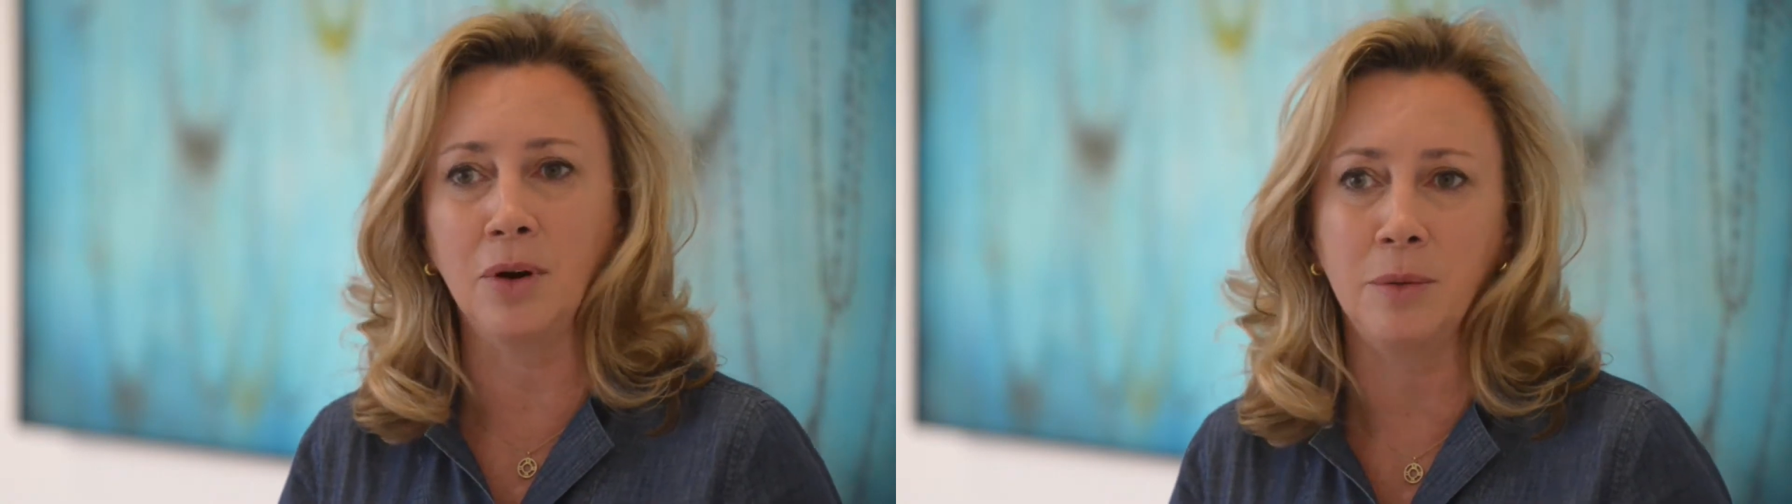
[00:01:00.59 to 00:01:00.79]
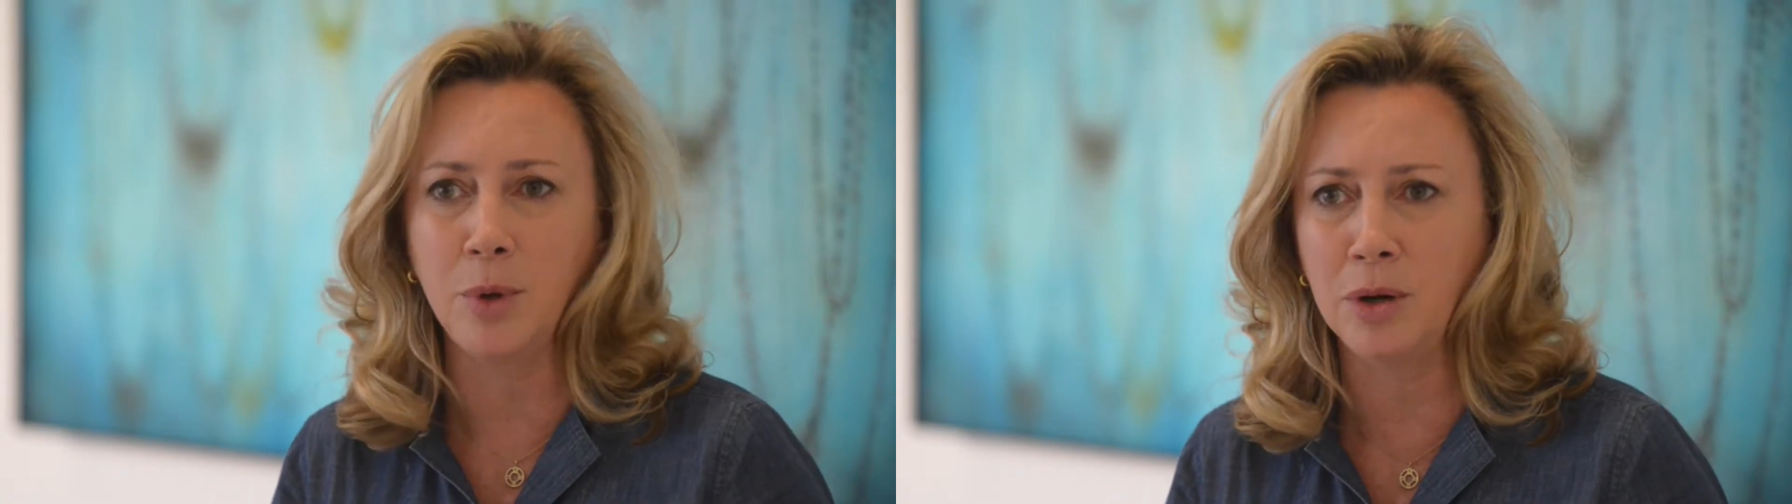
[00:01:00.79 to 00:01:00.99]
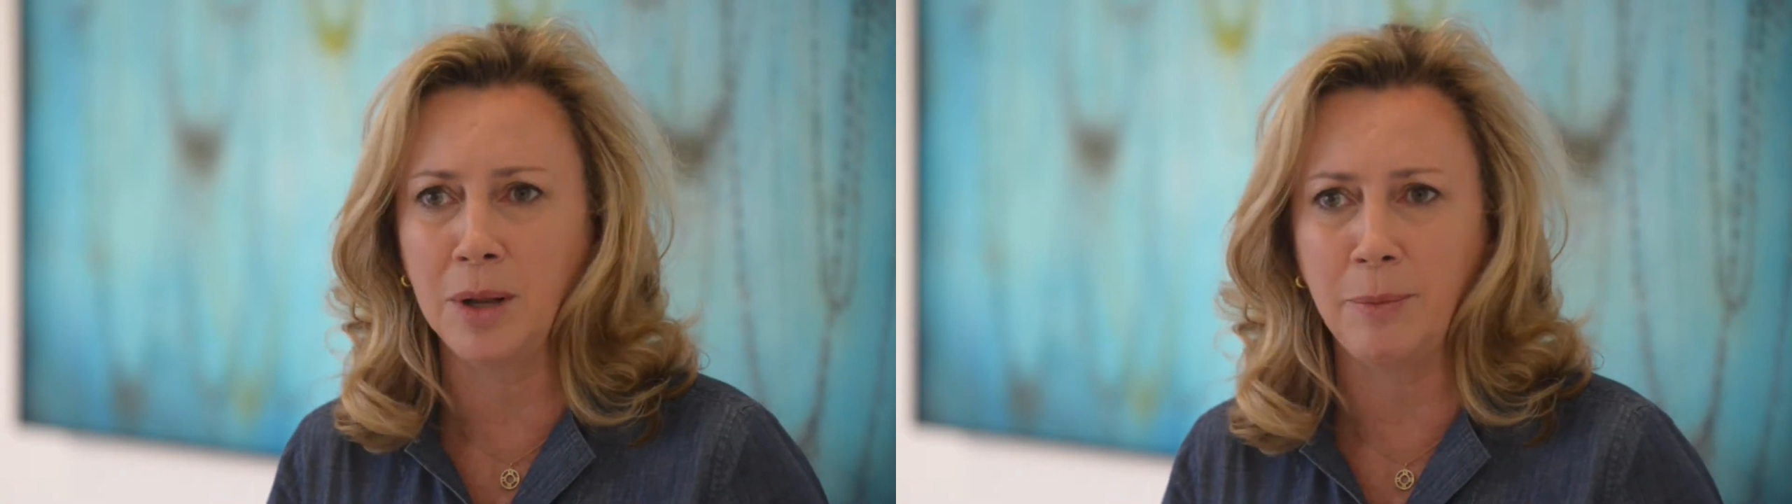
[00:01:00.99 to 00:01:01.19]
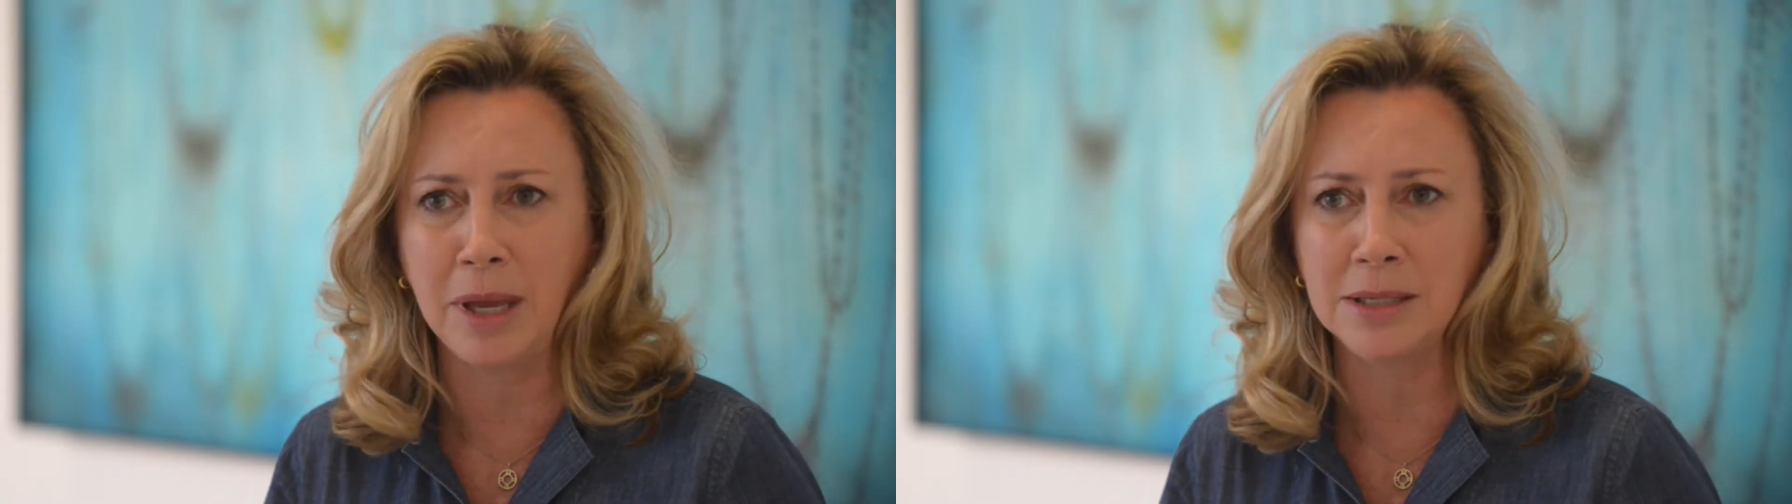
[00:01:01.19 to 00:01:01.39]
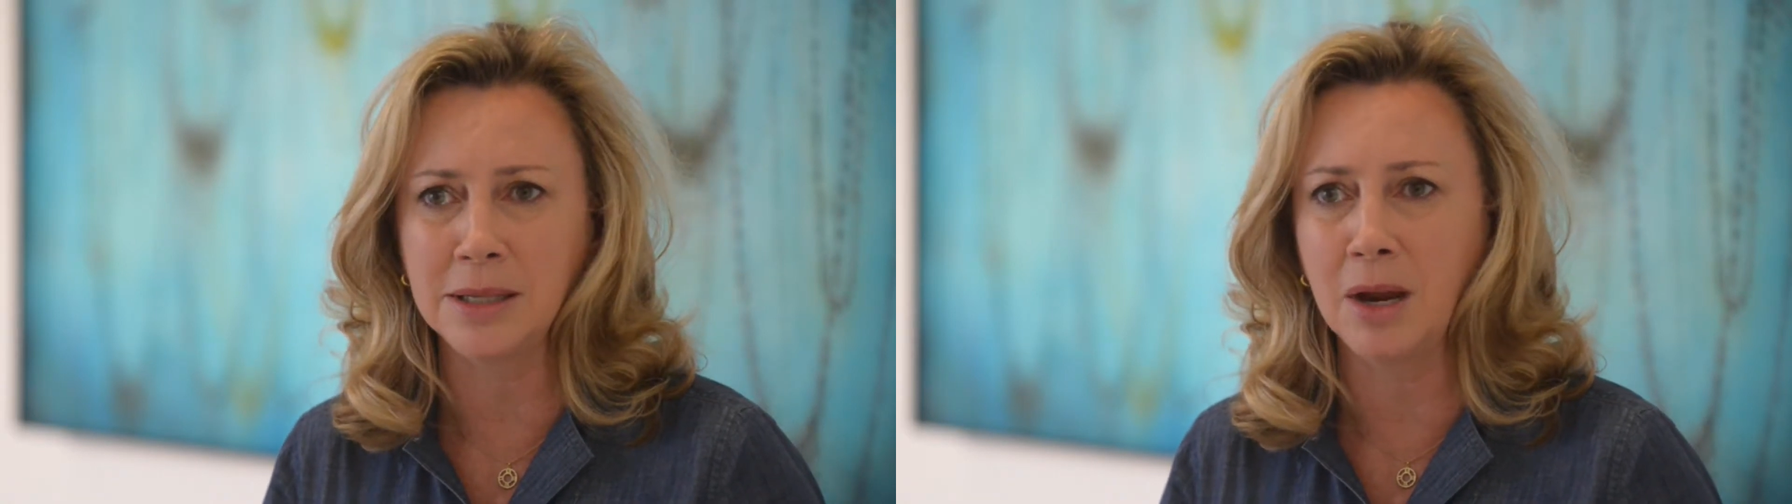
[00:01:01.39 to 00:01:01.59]

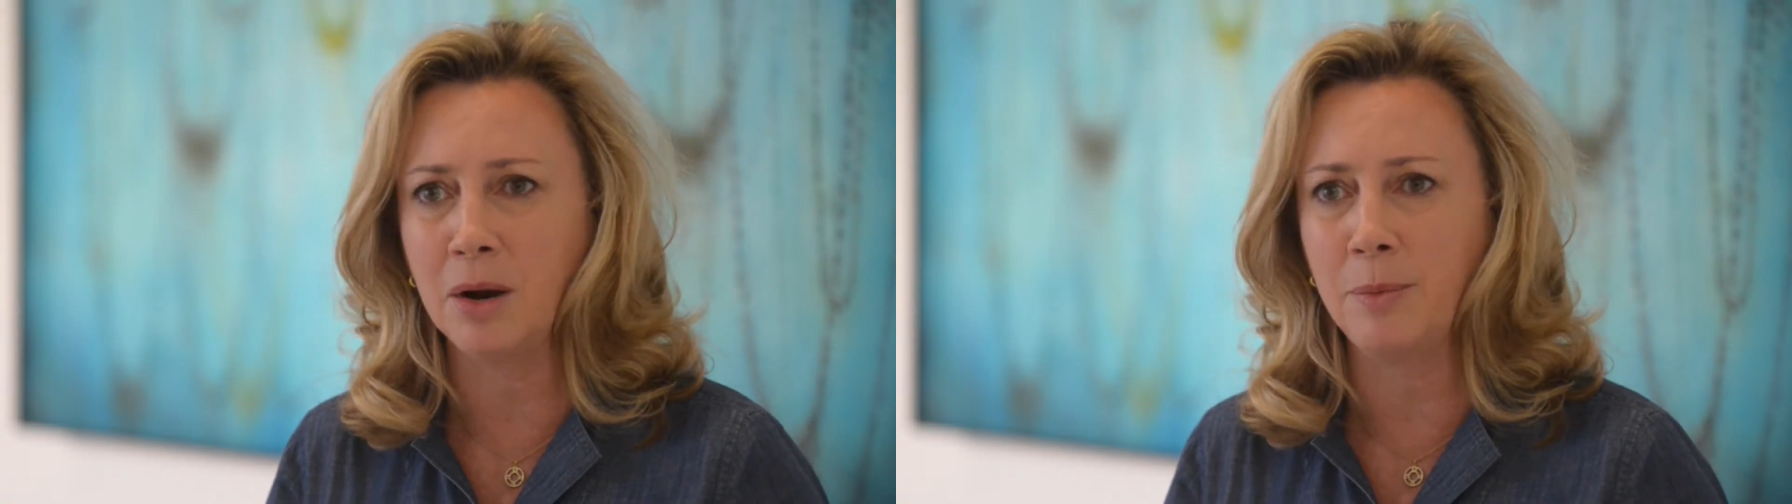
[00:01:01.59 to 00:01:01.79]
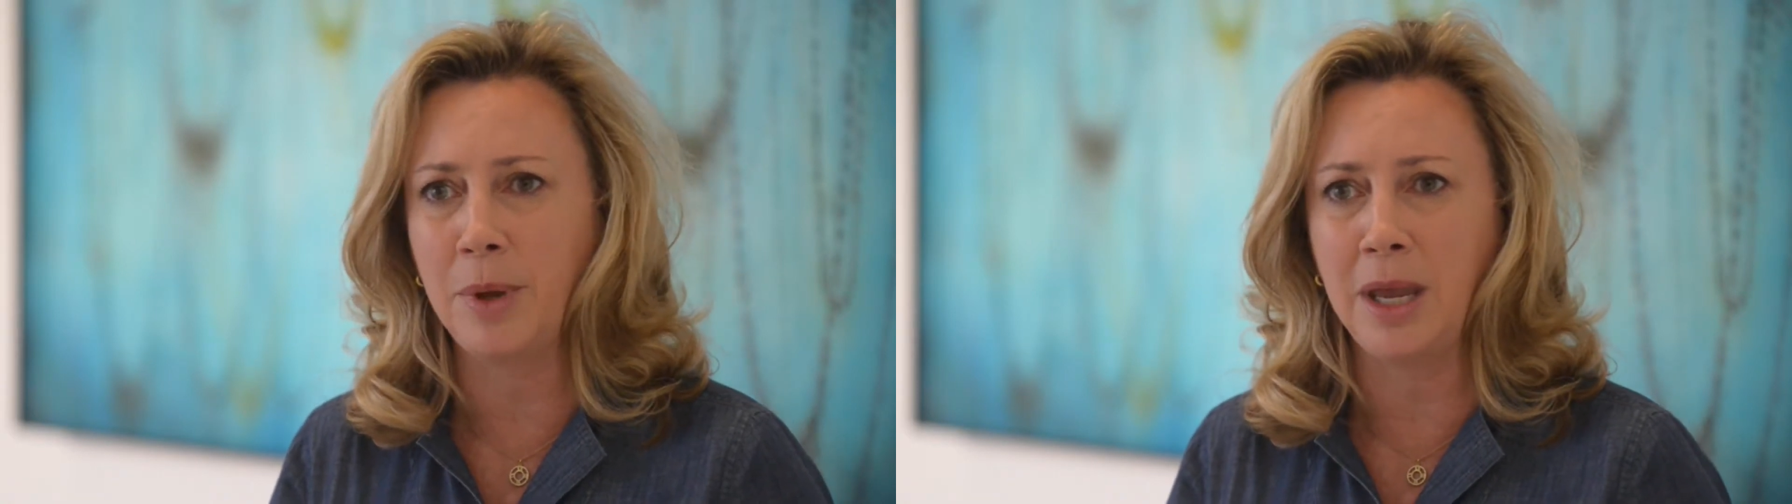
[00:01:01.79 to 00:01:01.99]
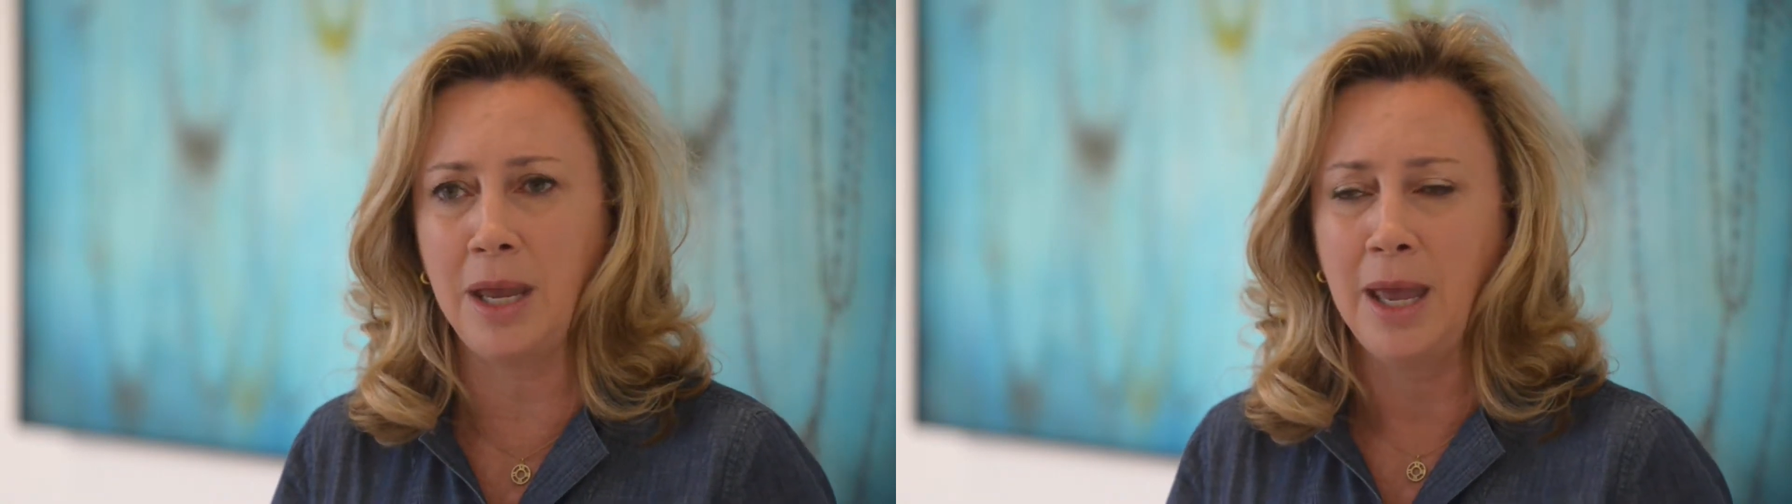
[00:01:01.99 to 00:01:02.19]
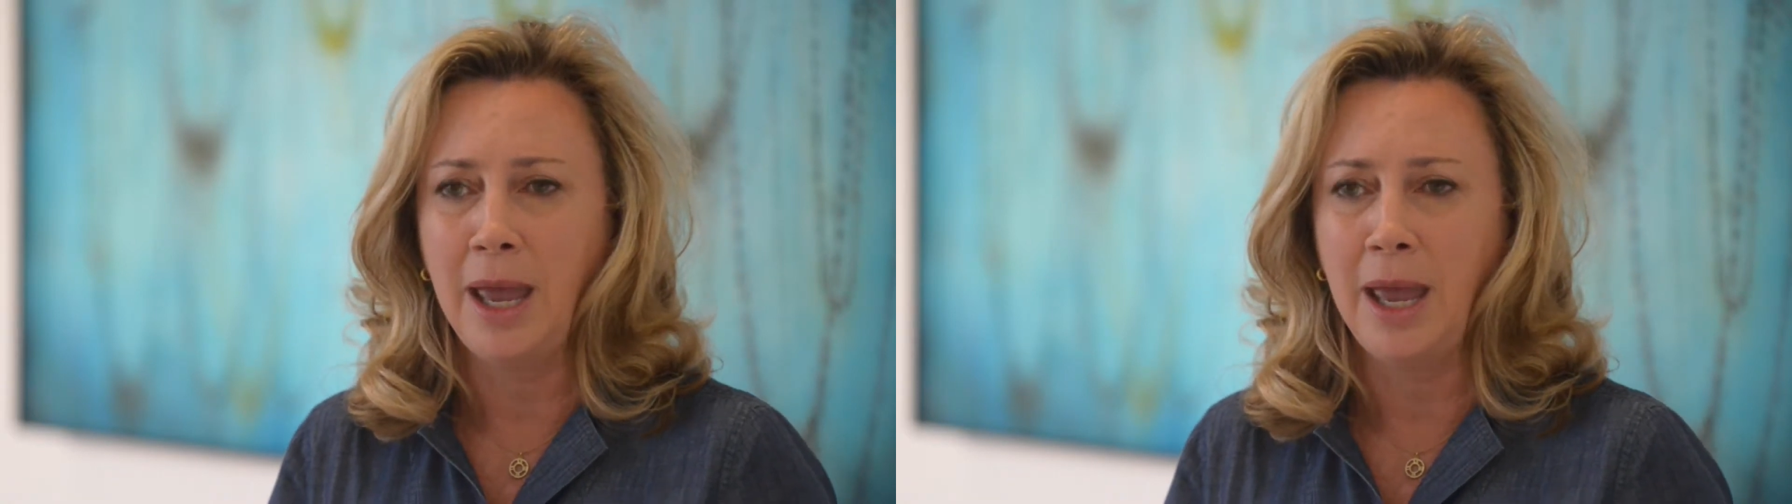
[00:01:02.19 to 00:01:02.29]
community-based therapy,